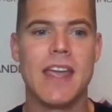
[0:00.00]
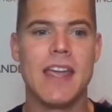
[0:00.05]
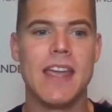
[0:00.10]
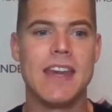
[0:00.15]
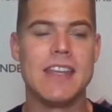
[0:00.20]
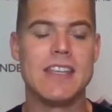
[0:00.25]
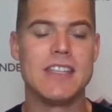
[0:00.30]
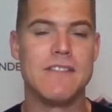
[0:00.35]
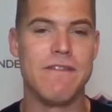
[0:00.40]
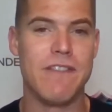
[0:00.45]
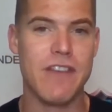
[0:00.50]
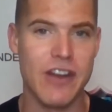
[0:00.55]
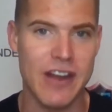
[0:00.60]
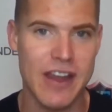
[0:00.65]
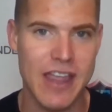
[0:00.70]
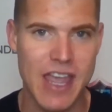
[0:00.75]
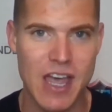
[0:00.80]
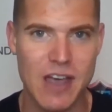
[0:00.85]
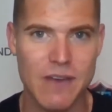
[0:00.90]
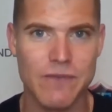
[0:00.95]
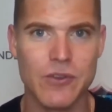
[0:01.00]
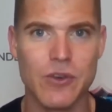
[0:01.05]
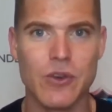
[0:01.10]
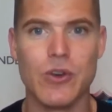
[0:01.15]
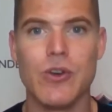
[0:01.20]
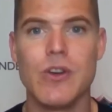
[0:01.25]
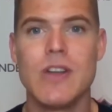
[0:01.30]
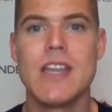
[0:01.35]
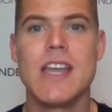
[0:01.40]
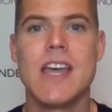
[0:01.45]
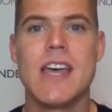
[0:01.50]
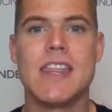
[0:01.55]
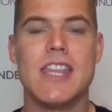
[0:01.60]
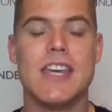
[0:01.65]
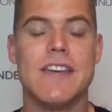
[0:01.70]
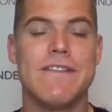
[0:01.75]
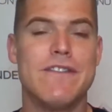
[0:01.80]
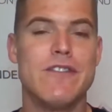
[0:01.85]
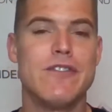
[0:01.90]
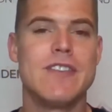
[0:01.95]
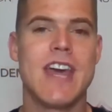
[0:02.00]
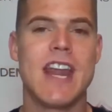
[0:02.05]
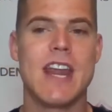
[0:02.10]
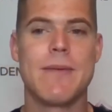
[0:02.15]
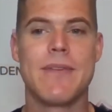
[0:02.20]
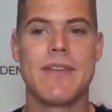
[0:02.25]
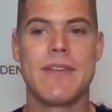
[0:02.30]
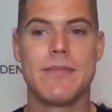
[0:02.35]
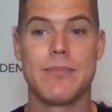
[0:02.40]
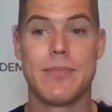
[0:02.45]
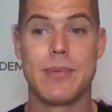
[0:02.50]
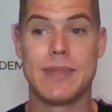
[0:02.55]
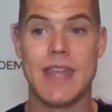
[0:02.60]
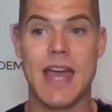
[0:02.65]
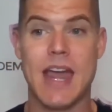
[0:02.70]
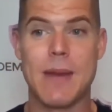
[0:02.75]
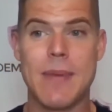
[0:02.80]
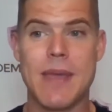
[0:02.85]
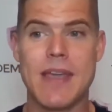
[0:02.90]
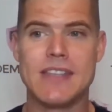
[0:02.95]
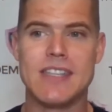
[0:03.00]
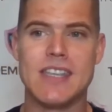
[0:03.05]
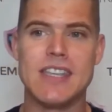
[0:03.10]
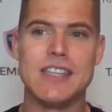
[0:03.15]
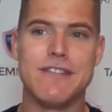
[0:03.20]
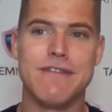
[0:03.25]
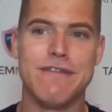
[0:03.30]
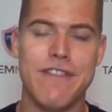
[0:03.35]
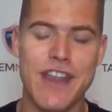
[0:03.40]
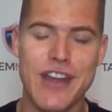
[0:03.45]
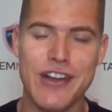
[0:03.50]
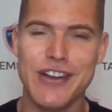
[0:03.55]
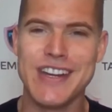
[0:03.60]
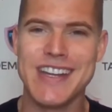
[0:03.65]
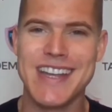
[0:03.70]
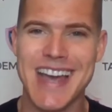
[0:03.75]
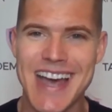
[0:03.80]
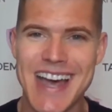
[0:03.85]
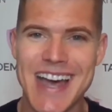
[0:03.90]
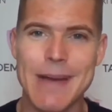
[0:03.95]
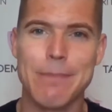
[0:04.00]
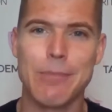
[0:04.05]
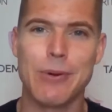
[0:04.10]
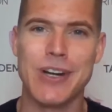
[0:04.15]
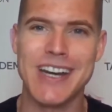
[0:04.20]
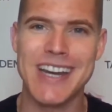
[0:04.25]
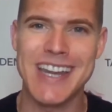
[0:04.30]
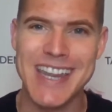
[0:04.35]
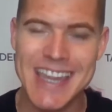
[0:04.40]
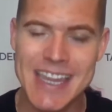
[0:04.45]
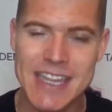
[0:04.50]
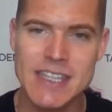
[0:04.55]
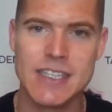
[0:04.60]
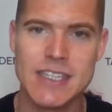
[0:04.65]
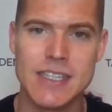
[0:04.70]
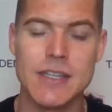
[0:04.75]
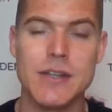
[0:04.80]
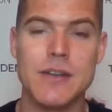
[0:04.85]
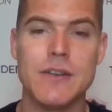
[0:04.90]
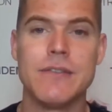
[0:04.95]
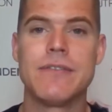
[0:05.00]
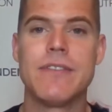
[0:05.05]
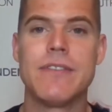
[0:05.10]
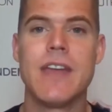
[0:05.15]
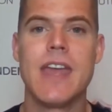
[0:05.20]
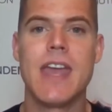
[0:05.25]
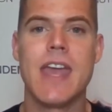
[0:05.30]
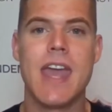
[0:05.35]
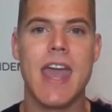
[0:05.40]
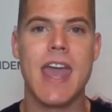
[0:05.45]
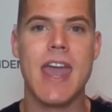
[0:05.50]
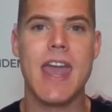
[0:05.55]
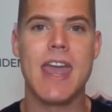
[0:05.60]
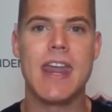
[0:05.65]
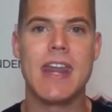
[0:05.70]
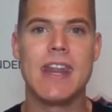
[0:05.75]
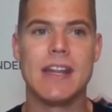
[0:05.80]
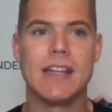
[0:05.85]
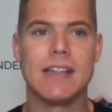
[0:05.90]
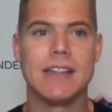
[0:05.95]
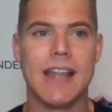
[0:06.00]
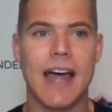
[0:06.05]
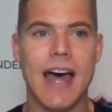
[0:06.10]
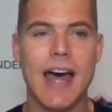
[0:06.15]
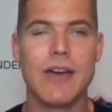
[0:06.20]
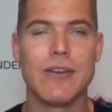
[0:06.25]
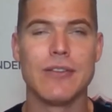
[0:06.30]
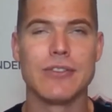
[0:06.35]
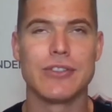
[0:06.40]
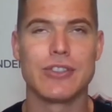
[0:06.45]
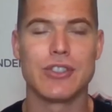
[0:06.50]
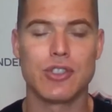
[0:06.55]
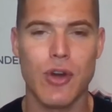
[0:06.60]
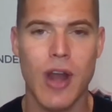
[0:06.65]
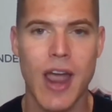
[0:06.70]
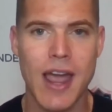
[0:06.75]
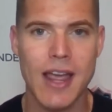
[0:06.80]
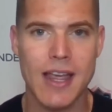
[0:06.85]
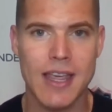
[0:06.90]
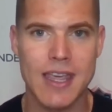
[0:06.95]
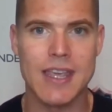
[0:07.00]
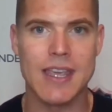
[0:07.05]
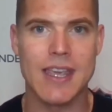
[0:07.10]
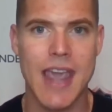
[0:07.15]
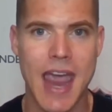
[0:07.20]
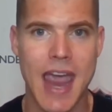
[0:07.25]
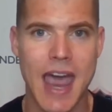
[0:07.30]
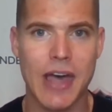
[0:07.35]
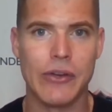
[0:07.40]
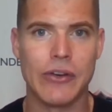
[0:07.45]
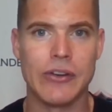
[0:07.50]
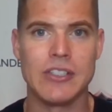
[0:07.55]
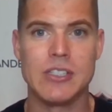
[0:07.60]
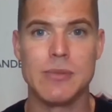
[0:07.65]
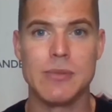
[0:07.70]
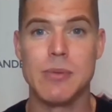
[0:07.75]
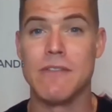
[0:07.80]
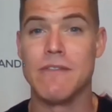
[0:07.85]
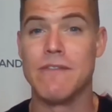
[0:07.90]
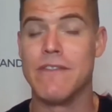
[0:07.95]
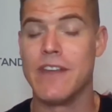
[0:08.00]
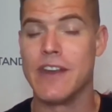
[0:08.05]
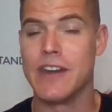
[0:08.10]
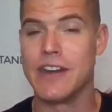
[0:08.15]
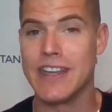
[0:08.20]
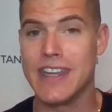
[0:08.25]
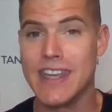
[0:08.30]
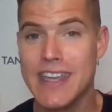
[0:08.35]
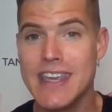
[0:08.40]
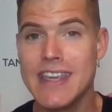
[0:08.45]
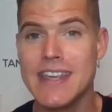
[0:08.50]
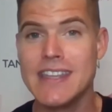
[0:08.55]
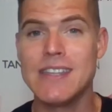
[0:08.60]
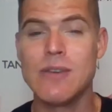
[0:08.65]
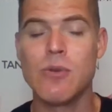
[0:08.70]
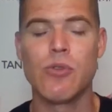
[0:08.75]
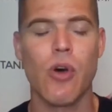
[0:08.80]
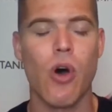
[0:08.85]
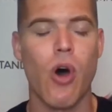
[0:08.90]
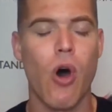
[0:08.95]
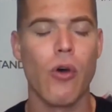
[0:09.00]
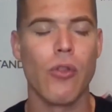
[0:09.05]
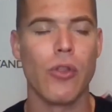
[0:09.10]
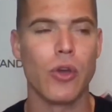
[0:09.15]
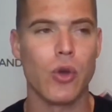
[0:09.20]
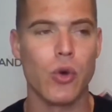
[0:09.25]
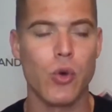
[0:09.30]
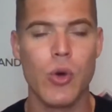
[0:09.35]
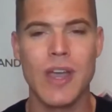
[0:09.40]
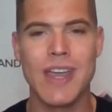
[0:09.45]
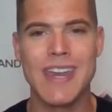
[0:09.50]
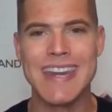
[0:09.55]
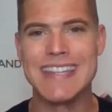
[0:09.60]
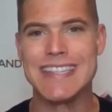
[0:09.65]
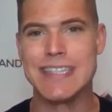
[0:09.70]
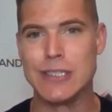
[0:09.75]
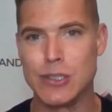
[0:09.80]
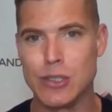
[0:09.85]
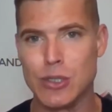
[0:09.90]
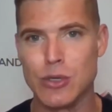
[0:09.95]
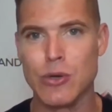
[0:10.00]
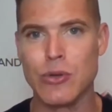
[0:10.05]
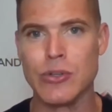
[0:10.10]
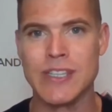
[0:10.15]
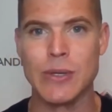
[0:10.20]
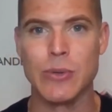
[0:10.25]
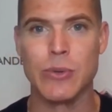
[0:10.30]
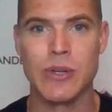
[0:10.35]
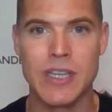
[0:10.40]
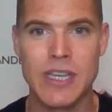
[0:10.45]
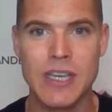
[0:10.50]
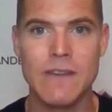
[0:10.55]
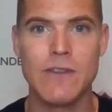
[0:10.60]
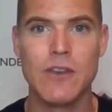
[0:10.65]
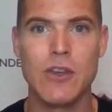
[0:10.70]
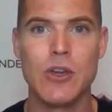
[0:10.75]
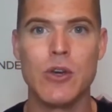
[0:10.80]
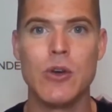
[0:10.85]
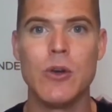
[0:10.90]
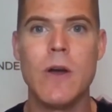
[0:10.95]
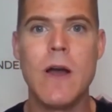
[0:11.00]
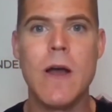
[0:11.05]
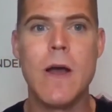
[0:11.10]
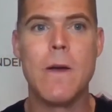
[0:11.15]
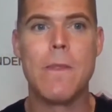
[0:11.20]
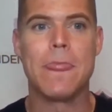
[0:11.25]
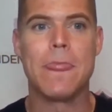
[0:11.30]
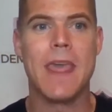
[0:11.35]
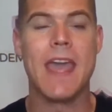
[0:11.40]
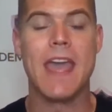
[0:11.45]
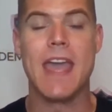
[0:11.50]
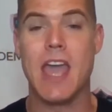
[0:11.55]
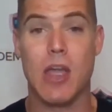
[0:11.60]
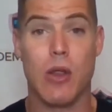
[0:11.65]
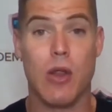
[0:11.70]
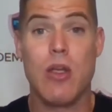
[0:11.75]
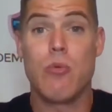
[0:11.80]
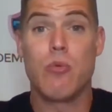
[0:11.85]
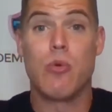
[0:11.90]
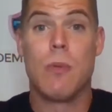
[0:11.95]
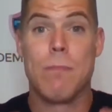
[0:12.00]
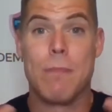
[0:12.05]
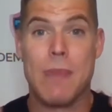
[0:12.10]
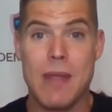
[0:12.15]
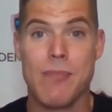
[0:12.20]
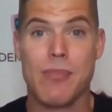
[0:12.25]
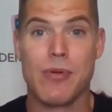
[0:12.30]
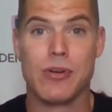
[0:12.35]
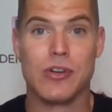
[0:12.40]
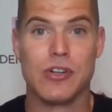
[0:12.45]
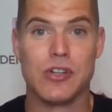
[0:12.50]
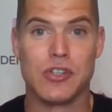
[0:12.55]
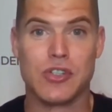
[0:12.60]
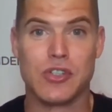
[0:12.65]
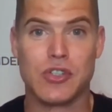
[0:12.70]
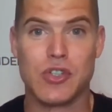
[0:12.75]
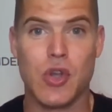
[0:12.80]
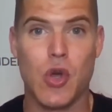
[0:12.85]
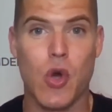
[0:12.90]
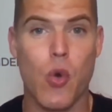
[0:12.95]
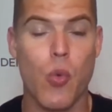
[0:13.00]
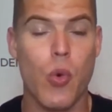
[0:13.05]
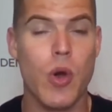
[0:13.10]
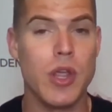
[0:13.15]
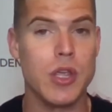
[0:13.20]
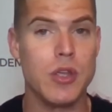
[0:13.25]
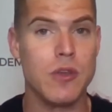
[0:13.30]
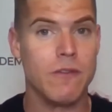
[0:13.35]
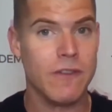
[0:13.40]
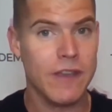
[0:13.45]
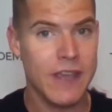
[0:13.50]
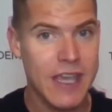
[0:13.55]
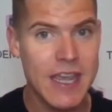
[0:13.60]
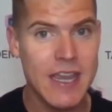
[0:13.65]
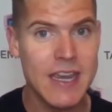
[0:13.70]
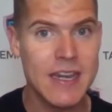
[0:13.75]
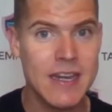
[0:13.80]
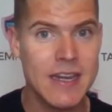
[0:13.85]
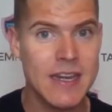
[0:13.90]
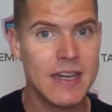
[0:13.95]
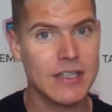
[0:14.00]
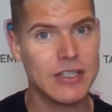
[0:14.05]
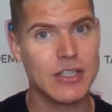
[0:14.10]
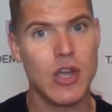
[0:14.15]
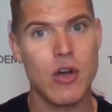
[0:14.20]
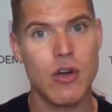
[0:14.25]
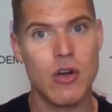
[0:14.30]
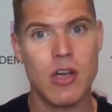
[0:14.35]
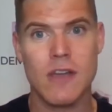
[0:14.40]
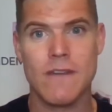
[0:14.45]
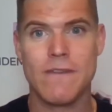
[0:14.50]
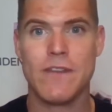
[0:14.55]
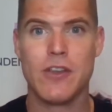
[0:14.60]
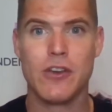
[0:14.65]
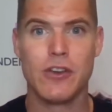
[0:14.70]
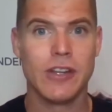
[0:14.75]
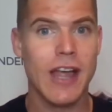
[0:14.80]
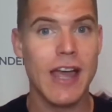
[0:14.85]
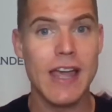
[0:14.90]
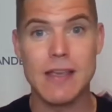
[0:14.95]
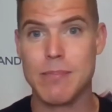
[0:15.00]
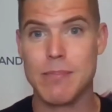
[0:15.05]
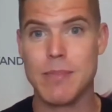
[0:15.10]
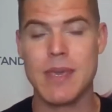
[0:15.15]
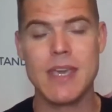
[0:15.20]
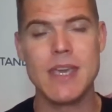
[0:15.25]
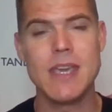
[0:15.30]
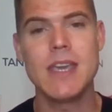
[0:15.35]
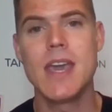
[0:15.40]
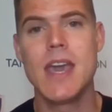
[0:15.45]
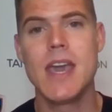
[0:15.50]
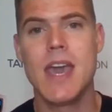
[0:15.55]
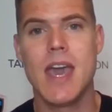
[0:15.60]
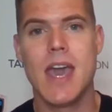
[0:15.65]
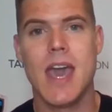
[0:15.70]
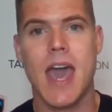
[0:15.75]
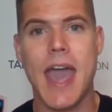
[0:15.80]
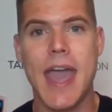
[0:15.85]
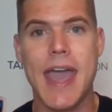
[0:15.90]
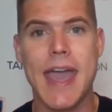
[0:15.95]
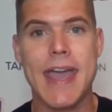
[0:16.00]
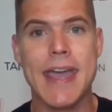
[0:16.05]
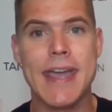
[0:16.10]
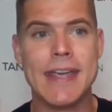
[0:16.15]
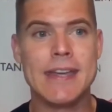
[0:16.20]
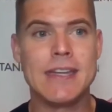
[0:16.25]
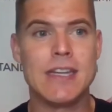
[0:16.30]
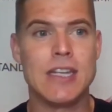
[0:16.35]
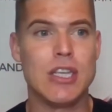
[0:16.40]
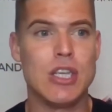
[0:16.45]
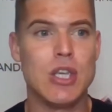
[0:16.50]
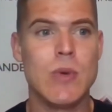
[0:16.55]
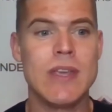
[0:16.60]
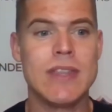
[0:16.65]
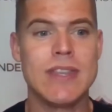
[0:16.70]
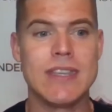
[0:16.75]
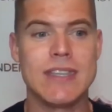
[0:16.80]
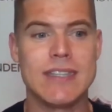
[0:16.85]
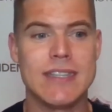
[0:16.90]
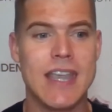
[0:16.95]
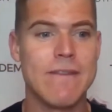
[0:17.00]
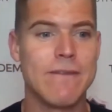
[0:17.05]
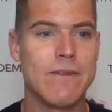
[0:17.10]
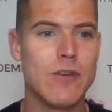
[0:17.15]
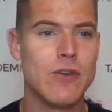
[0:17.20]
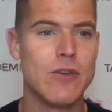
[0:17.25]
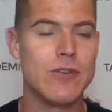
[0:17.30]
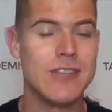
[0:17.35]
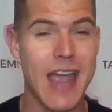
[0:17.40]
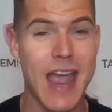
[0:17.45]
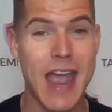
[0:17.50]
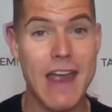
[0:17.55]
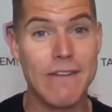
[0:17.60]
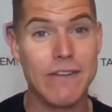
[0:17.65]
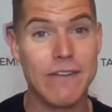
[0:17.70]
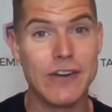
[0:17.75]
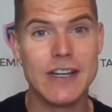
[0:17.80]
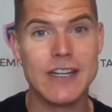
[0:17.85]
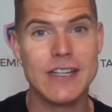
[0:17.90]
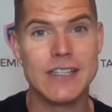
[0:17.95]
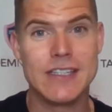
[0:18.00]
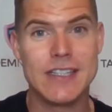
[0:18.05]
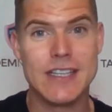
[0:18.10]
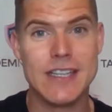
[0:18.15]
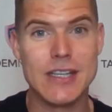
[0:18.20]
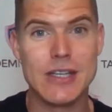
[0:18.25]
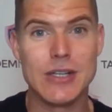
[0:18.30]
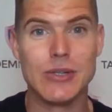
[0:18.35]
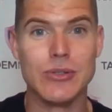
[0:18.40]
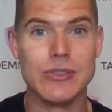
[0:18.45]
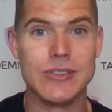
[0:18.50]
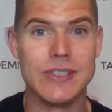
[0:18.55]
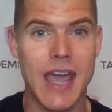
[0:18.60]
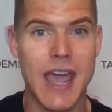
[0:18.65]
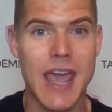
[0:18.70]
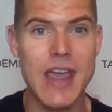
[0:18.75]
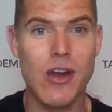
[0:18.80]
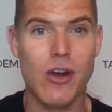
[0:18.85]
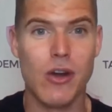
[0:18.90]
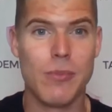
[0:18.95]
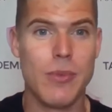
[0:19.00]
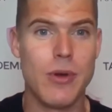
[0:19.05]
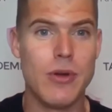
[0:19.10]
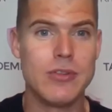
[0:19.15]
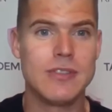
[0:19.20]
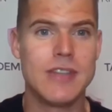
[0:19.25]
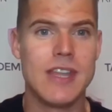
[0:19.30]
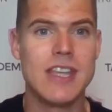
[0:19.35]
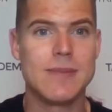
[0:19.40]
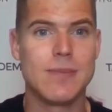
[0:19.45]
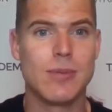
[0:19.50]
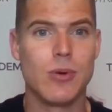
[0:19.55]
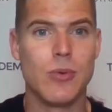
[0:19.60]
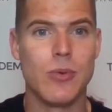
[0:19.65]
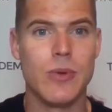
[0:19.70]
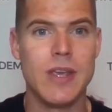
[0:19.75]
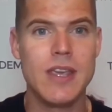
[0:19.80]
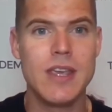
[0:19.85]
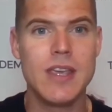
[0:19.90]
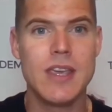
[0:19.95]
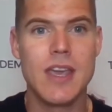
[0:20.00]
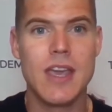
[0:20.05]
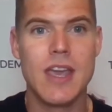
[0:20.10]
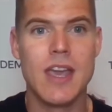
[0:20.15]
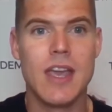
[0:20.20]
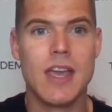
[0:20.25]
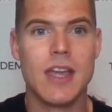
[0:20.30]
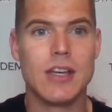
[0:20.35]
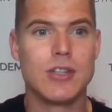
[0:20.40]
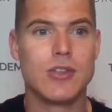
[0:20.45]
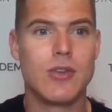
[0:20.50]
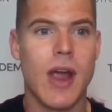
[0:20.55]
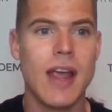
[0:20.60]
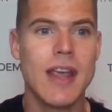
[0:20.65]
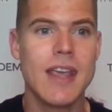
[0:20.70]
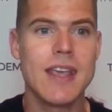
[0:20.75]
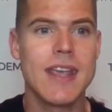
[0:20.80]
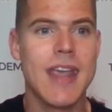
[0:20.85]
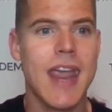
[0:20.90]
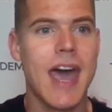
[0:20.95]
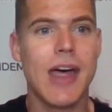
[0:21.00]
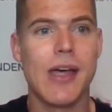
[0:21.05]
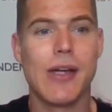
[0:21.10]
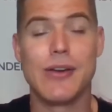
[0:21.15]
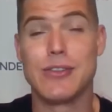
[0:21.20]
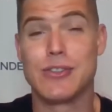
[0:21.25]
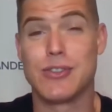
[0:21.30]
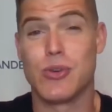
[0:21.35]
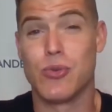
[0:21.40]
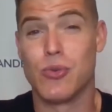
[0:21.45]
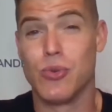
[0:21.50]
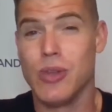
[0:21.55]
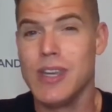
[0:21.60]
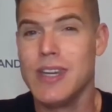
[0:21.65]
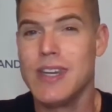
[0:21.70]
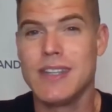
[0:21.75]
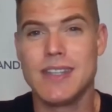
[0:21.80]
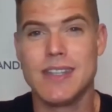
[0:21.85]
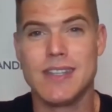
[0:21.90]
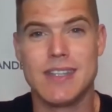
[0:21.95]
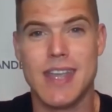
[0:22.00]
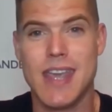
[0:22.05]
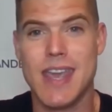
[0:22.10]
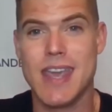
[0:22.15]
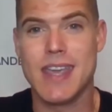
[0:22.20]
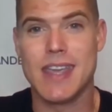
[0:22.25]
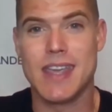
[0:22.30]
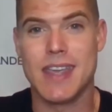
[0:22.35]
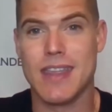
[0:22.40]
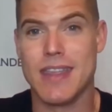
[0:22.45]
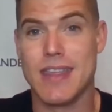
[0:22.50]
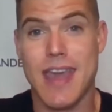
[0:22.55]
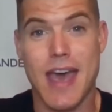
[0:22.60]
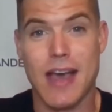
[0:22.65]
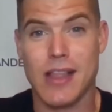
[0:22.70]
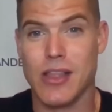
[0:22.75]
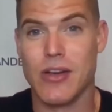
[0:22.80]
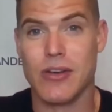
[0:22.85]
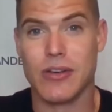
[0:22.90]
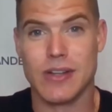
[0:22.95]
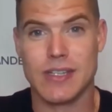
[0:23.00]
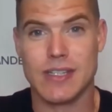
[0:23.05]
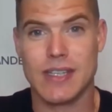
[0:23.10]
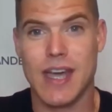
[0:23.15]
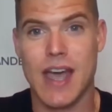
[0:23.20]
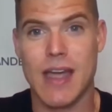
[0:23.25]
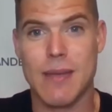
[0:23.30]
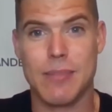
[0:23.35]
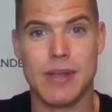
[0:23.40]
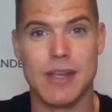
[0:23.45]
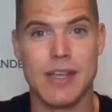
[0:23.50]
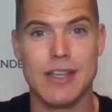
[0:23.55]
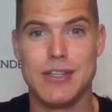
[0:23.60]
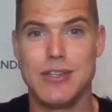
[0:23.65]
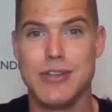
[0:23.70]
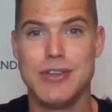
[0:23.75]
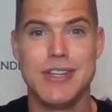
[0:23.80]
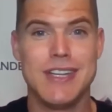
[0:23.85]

It is very helpful. The food database is very comprehensive, and it allows tracking calories to be very easy with all the quick and easy tools it will give you. It remembers what you've eaten. So if you're like me and you eat the same foods every single day or most days per week, tracking calories really doesn't take that long of a time, because you